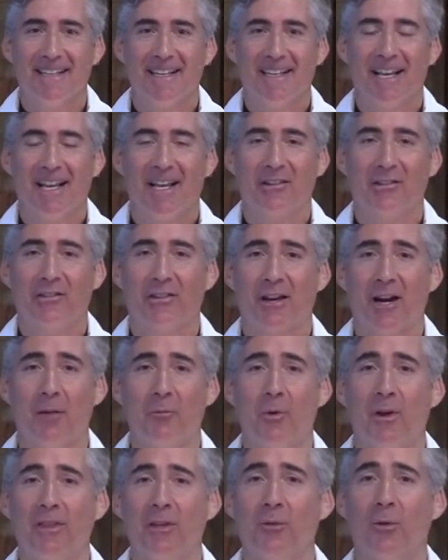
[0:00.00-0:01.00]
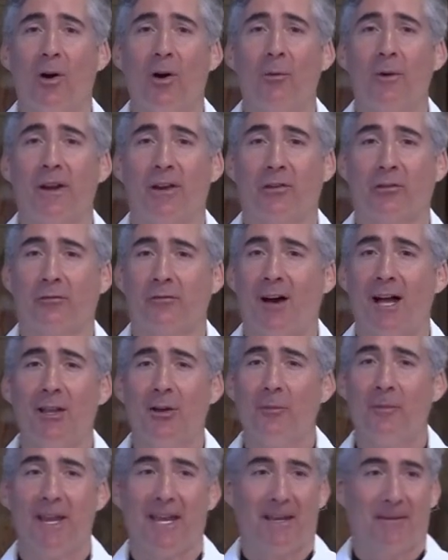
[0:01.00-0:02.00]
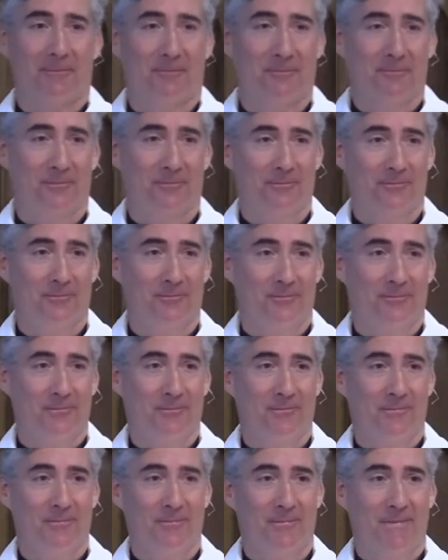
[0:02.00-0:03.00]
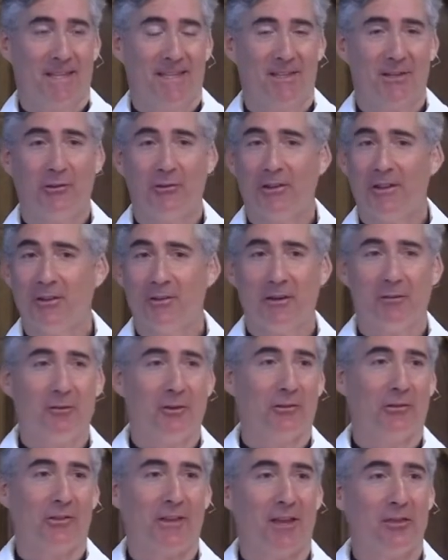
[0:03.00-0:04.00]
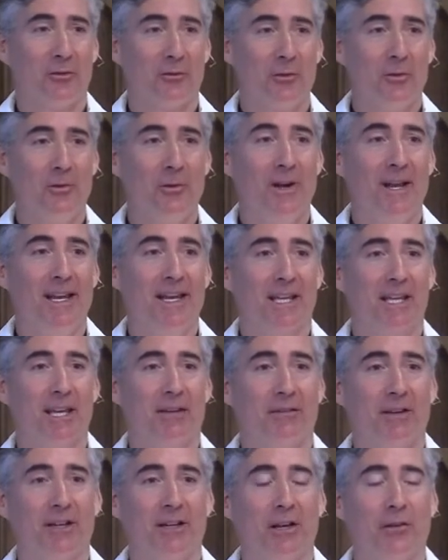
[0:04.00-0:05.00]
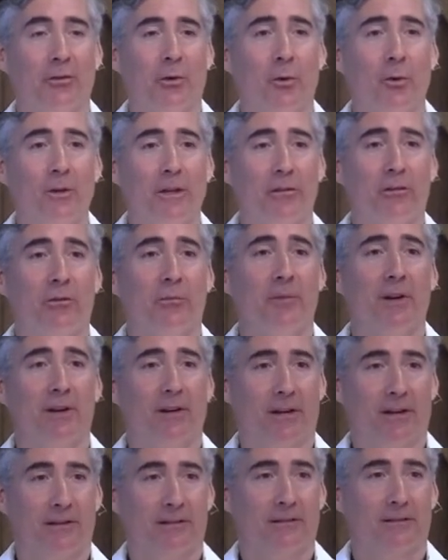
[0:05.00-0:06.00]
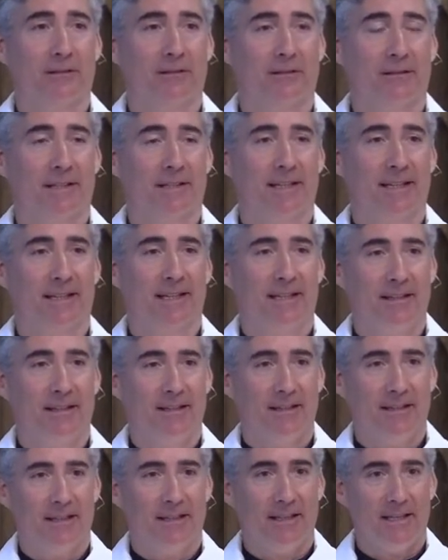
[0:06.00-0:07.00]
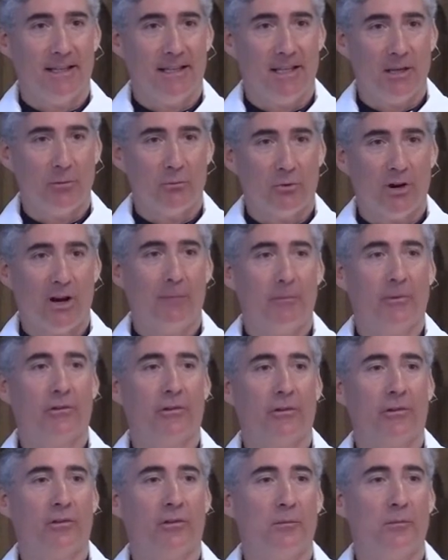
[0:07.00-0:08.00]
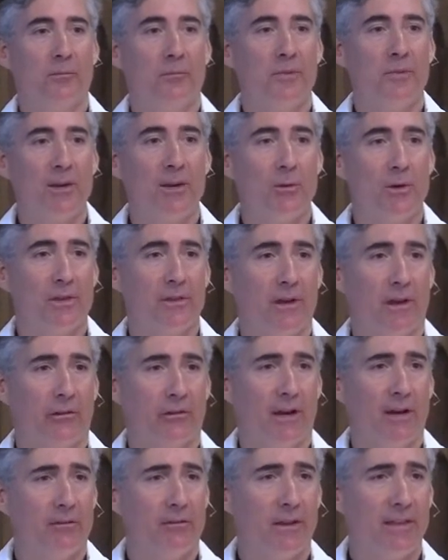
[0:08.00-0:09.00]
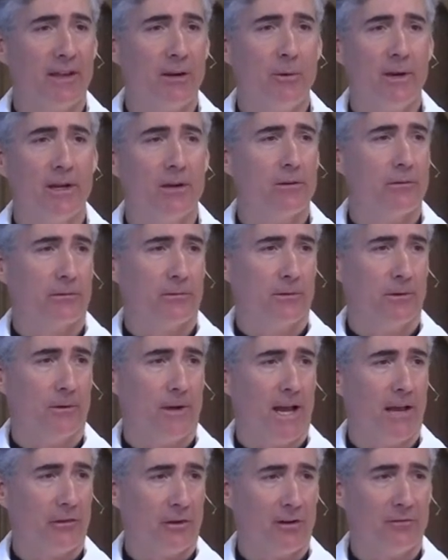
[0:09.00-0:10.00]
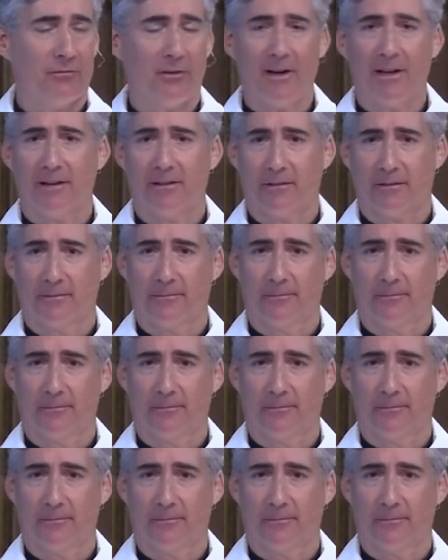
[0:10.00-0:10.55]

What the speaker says: and said, I'm with you always, follow me. You see the difference? That through giving his Holy Spirit, he promises to be with us in everything we go through as our friend.